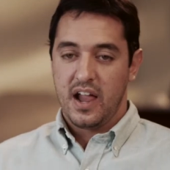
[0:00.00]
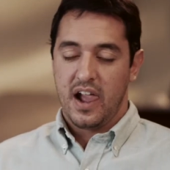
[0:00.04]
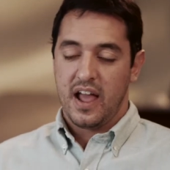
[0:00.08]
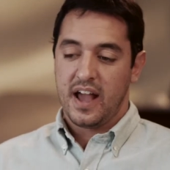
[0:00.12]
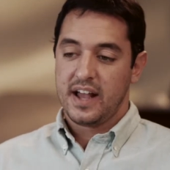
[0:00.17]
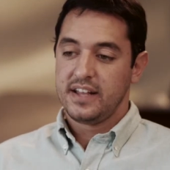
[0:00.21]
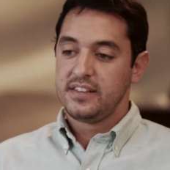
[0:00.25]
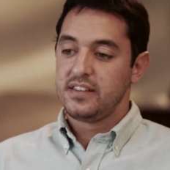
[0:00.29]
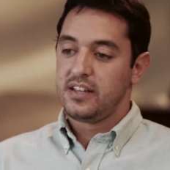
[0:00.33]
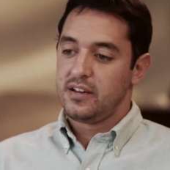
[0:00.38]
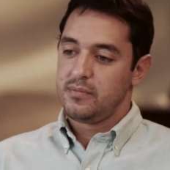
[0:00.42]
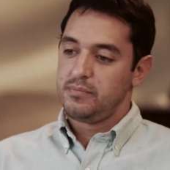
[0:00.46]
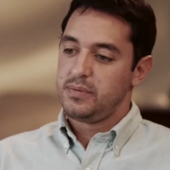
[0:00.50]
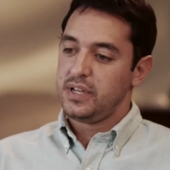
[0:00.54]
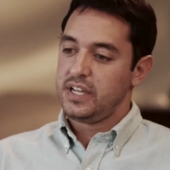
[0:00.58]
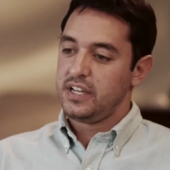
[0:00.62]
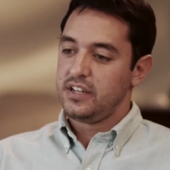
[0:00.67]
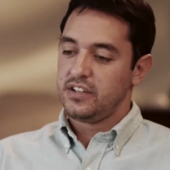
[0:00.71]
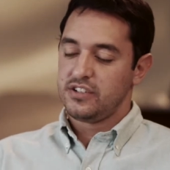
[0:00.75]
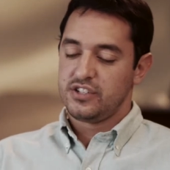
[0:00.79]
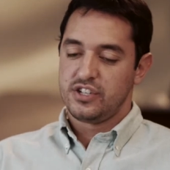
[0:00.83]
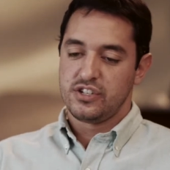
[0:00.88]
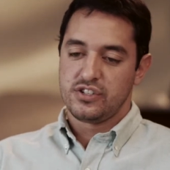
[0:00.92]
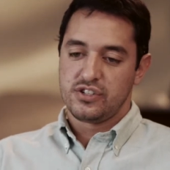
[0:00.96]
I ended up
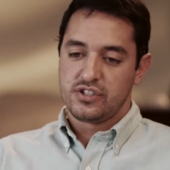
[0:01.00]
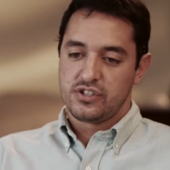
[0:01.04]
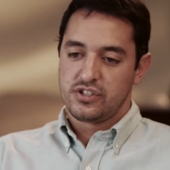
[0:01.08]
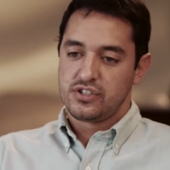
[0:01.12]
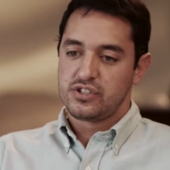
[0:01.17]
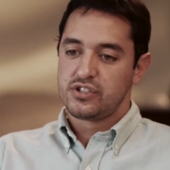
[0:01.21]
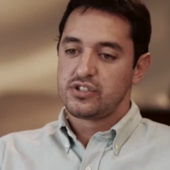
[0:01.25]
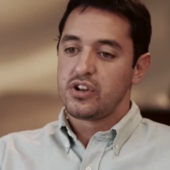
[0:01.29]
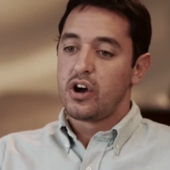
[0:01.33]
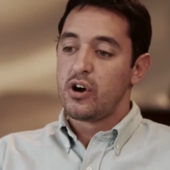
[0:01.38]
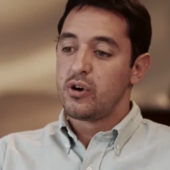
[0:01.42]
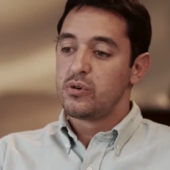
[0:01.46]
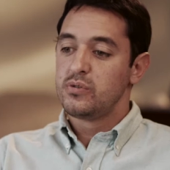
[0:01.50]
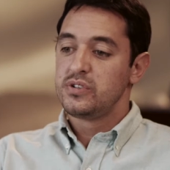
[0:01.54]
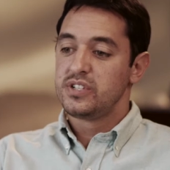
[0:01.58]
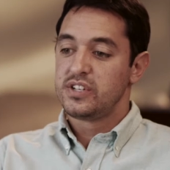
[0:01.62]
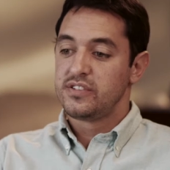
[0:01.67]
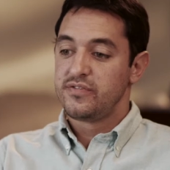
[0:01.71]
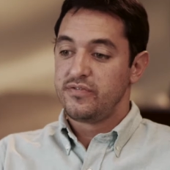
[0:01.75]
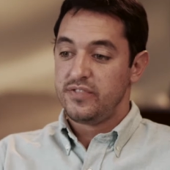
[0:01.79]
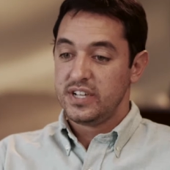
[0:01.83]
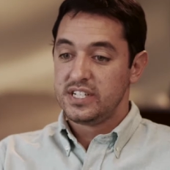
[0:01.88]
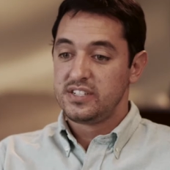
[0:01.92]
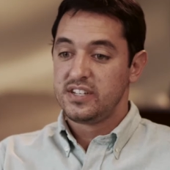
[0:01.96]
being just so
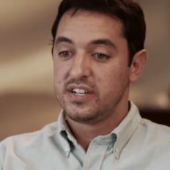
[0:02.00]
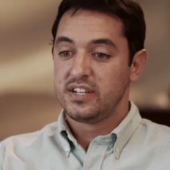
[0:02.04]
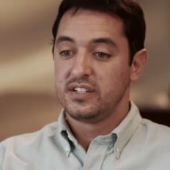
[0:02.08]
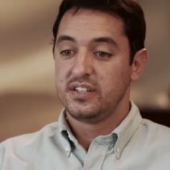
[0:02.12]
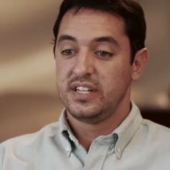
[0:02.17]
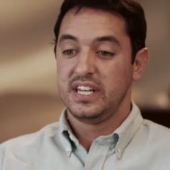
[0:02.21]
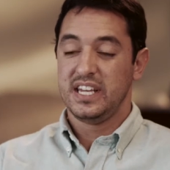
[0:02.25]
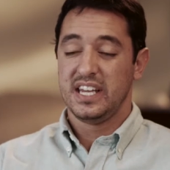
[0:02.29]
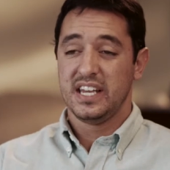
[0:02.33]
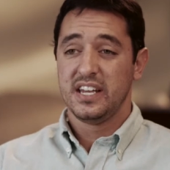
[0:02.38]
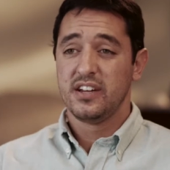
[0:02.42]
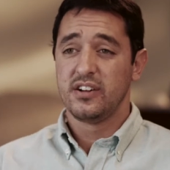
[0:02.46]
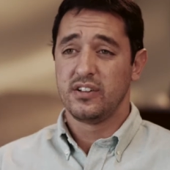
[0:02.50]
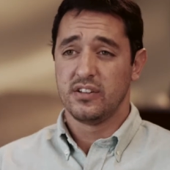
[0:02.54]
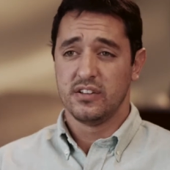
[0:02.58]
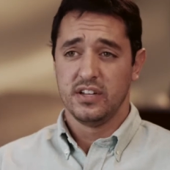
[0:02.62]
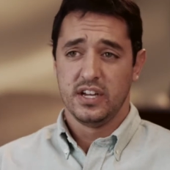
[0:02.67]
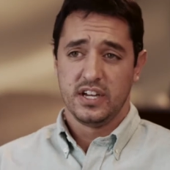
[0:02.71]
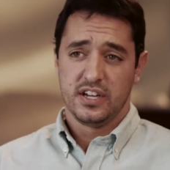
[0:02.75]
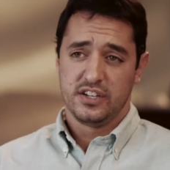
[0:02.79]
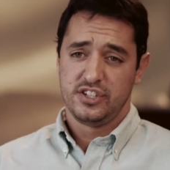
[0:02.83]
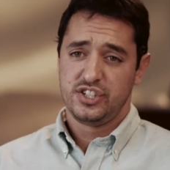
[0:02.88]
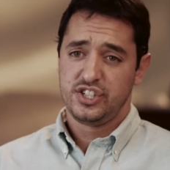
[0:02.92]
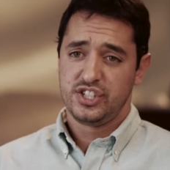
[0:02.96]
physically ill,
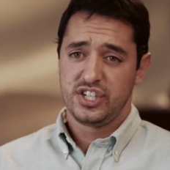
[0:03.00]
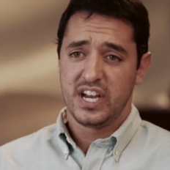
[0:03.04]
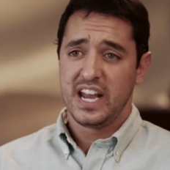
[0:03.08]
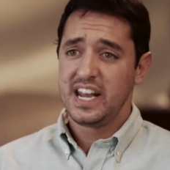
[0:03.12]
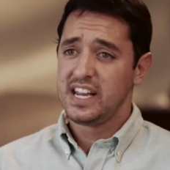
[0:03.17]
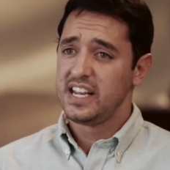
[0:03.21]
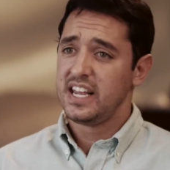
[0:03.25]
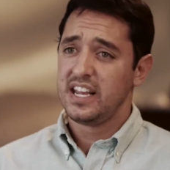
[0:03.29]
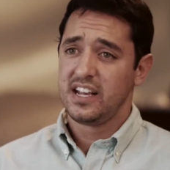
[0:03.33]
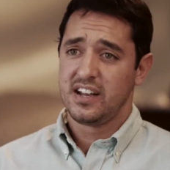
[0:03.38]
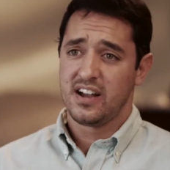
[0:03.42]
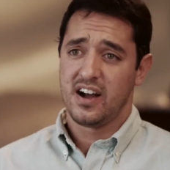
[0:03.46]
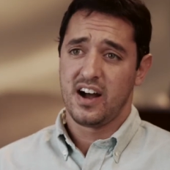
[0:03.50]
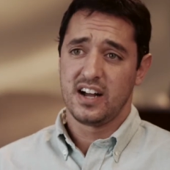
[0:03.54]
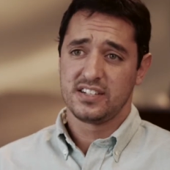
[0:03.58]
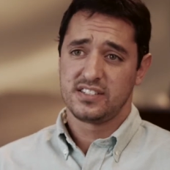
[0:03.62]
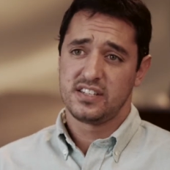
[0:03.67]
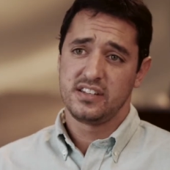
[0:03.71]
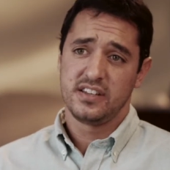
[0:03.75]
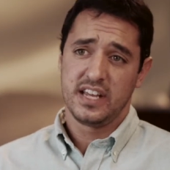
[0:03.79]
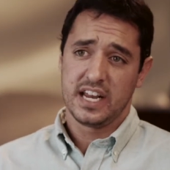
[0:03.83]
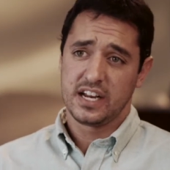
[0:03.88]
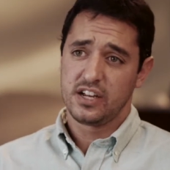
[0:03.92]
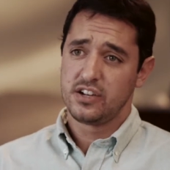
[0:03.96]
shaking constantly.